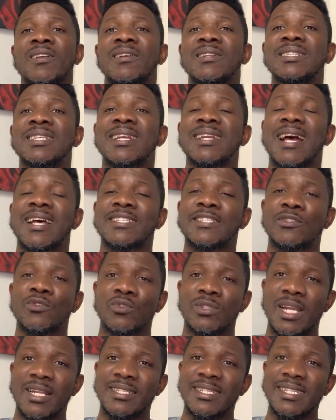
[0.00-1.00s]
There are
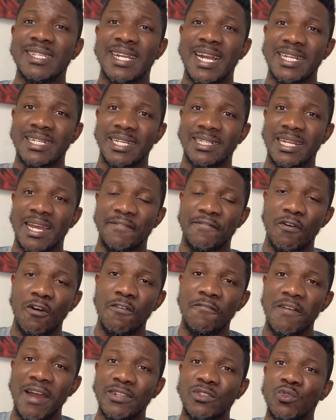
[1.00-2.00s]
students in Canada for
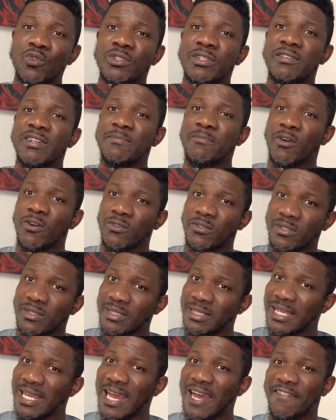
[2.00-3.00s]
over 2-3 months.
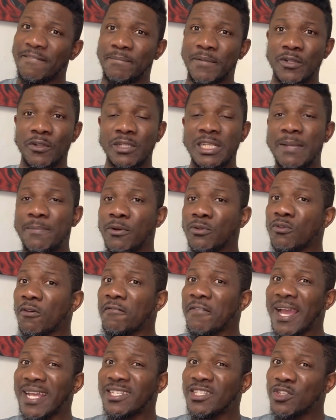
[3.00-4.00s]
They have been unable to
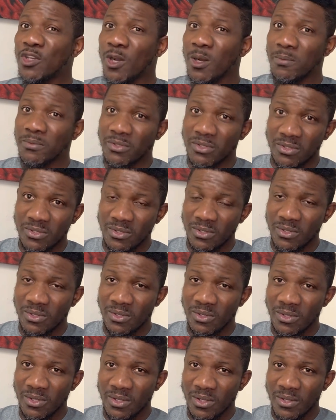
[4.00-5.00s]
find jobs.
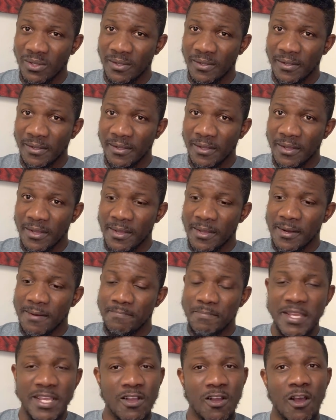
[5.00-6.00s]

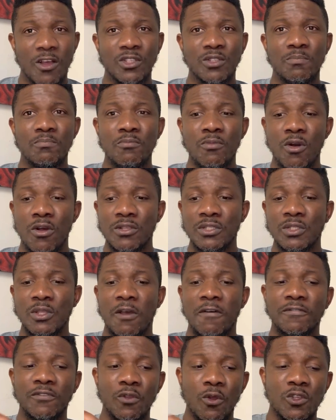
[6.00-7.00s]
Because most
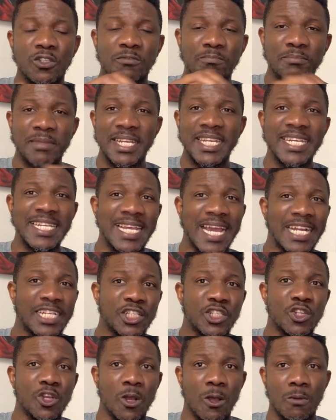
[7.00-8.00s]
of those menial
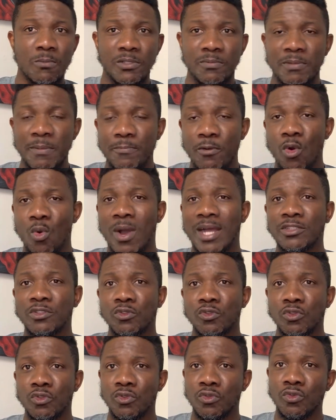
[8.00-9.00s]
jobs people want
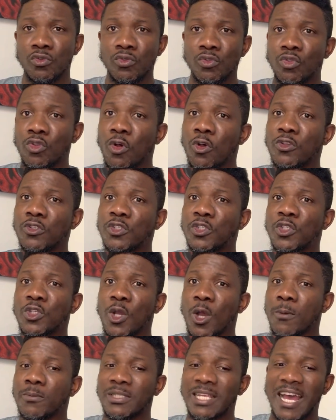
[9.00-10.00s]
to do, those
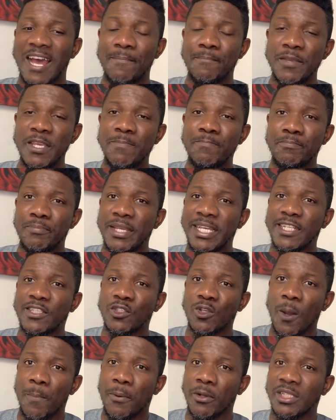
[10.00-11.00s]
jobs are being
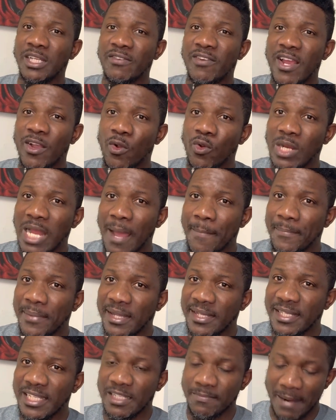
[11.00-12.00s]
picked up on a regular
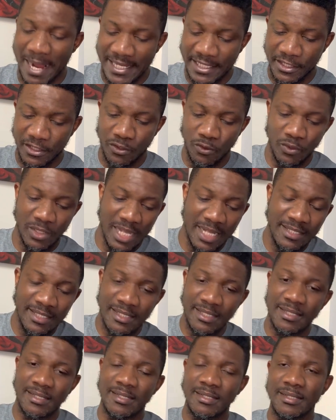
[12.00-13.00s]
basis by
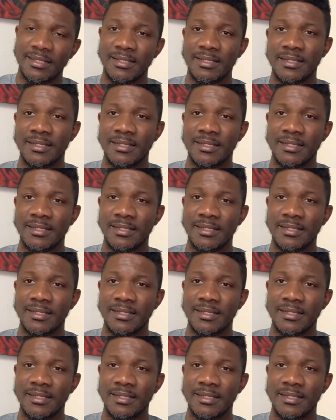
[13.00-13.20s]
students